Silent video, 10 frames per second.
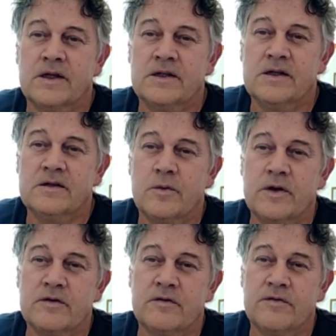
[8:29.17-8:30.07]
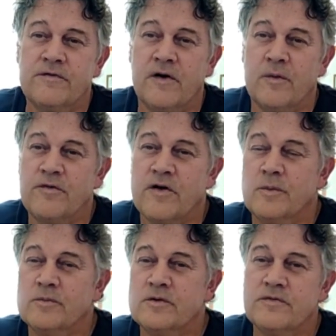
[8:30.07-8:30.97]
they did, they went to farm,
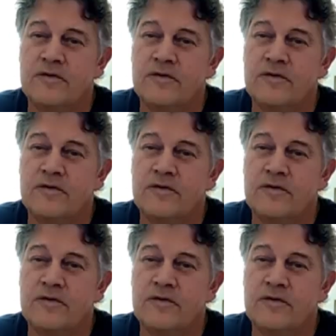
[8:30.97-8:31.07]
and